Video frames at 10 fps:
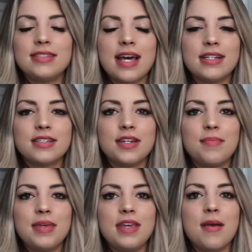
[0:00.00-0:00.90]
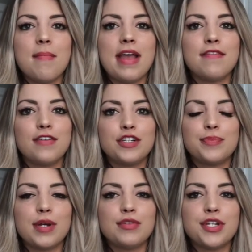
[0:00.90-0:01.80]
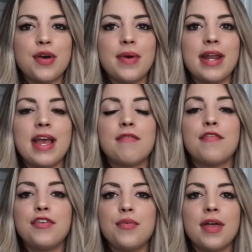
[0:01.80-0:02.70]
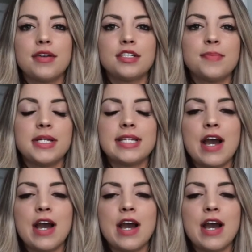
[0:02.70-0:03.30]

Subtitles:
That is going to be my first pro show, and I have a few others picked